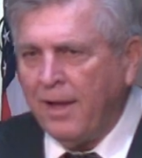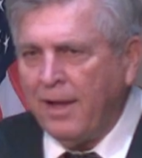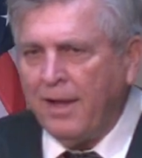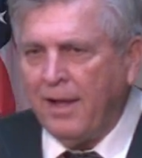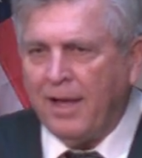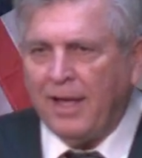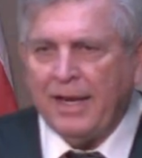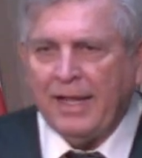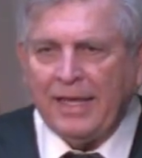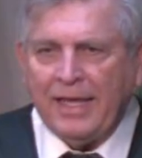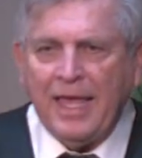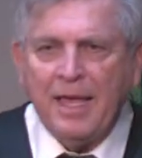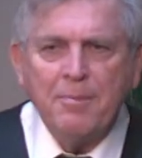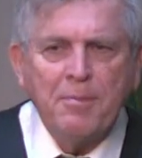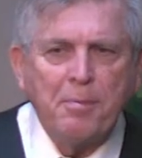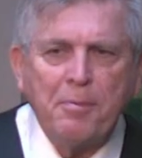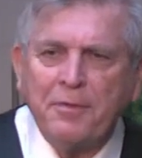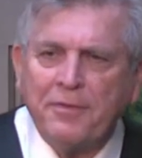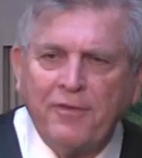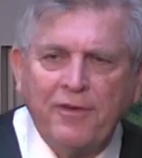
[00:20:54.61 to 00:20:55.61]
And I came up
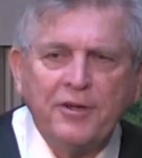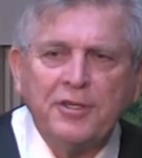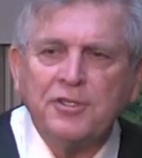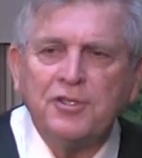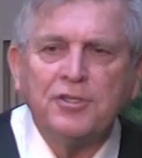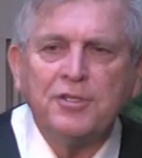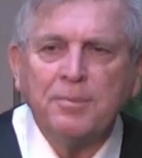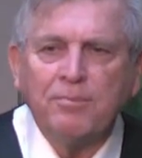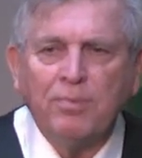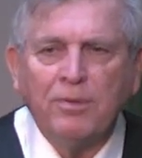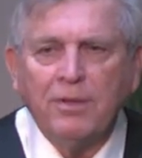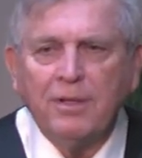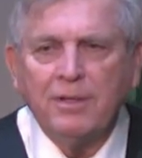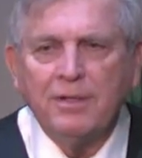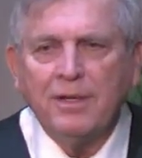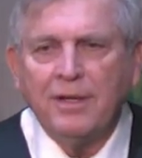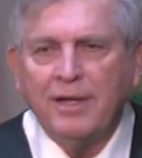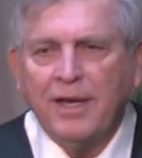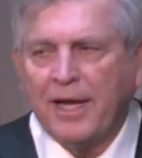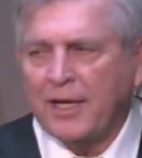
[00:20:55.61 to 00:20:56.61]
with a very simple
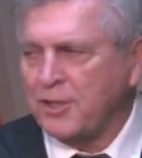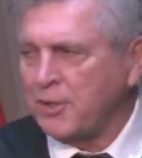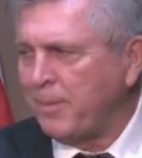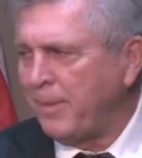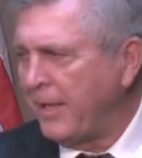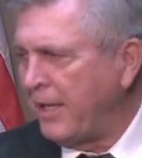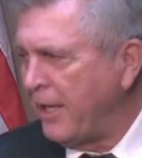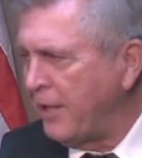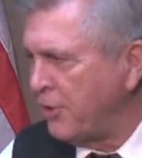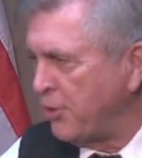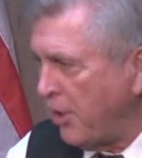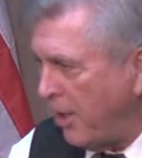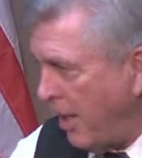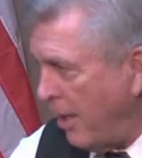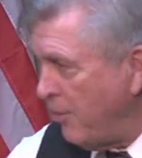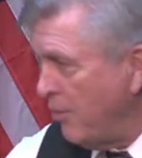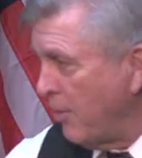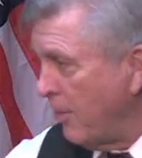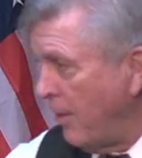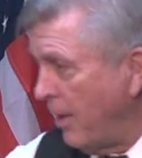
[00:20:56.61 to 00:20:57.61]
explanation, and
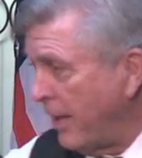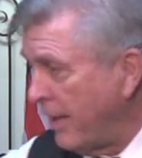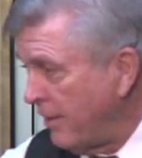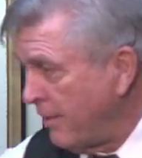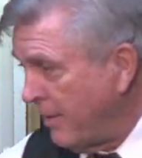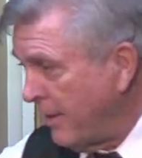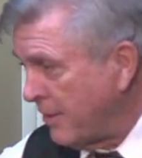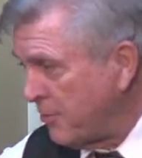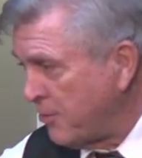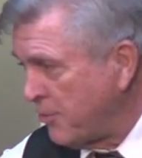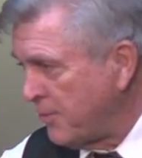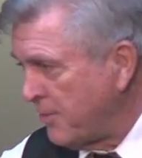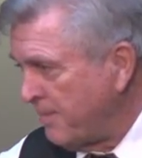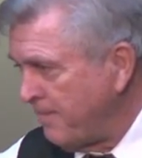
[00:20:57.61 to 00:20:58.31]
you'll like this.